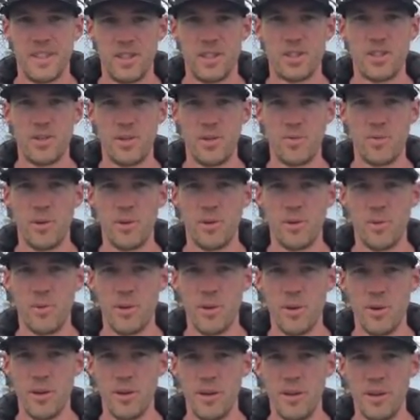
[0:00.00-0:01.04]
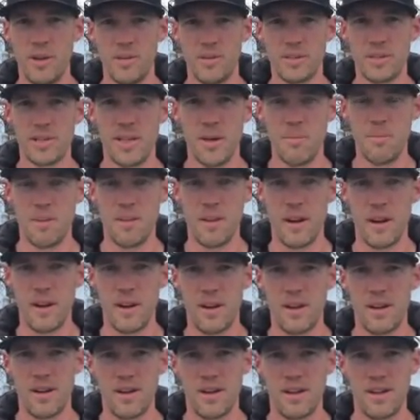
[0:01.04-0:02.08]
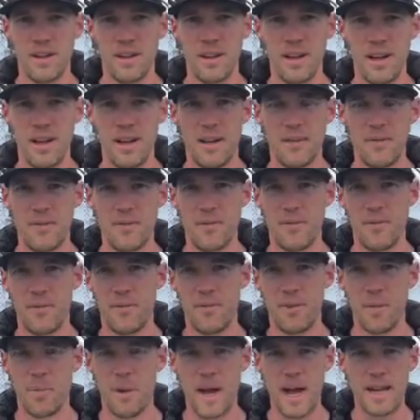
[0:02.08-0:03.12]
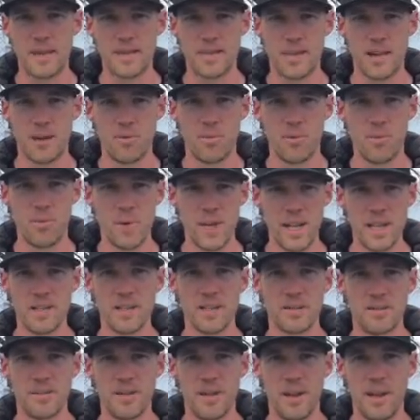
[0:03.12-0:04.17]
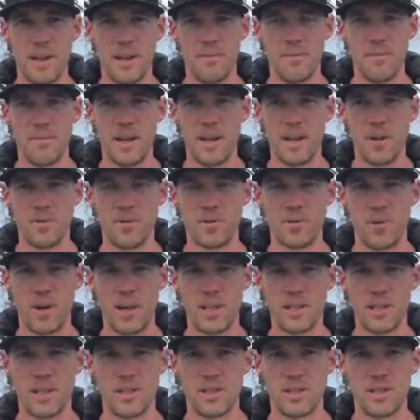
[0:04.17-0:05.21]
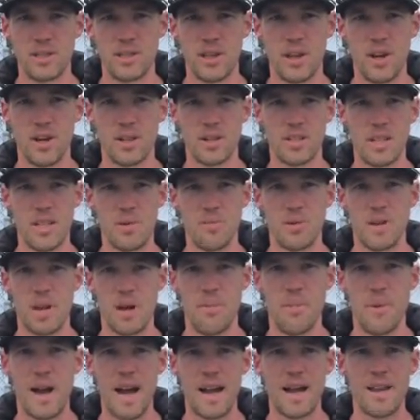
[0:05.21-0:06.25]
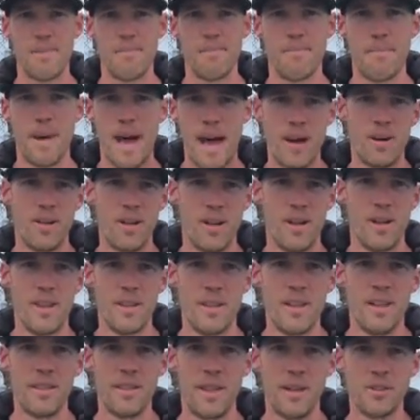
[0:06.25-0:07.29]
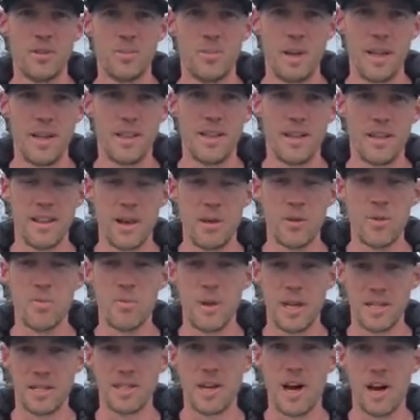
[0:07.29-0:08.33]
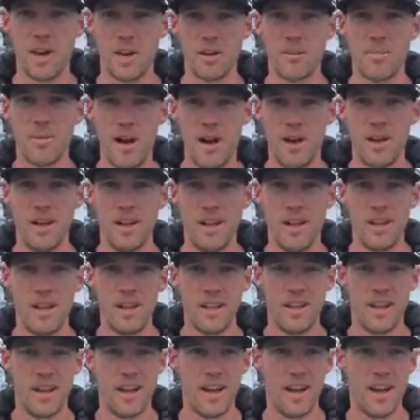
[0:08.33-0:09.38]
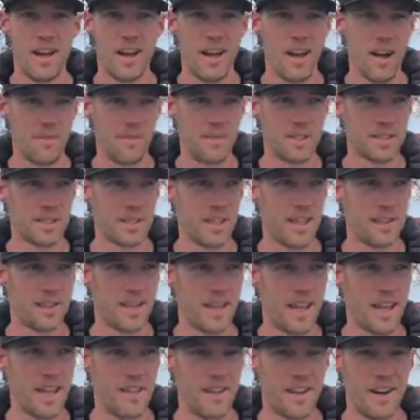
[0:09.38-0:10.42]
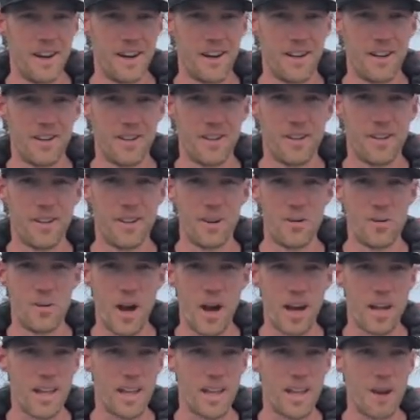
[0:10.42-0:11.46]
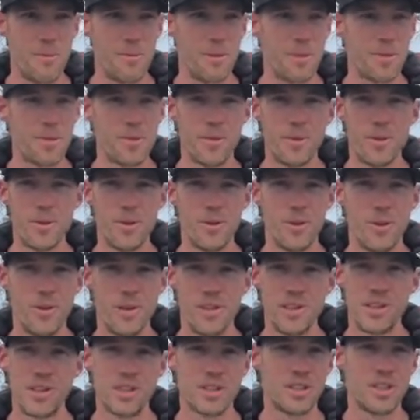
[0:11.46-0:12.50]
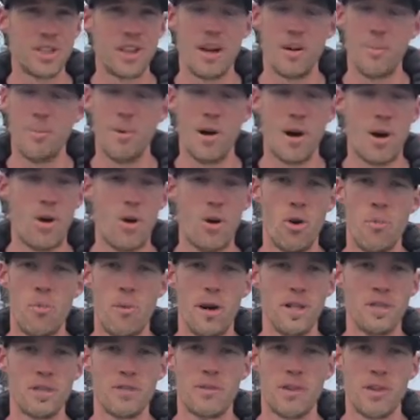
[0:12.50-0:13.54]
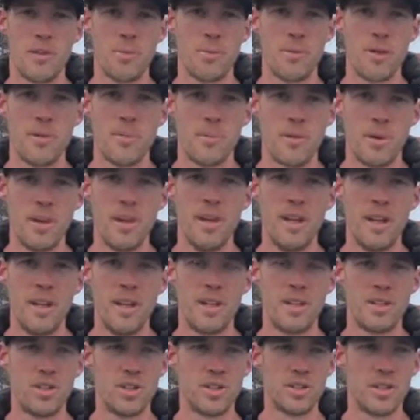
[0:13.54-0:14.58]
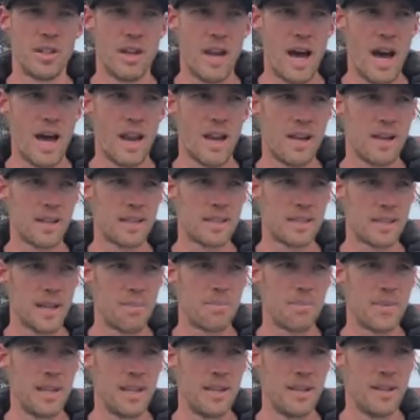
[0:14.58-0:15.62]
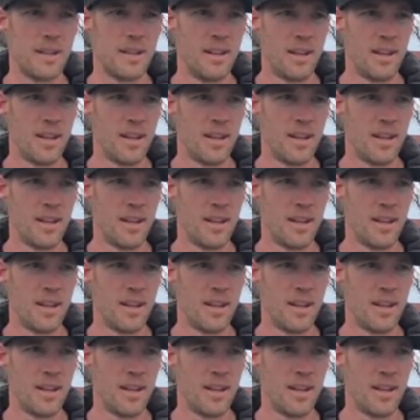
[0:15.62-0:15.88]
Sure, we were in a little slump there for the past couple weeks, and it was great to just see our team come back and battle. That was a big thing that we've been talking about. Obviously at the end there, you know, Rocky coming through and just a whole bunch of other people just not accepting,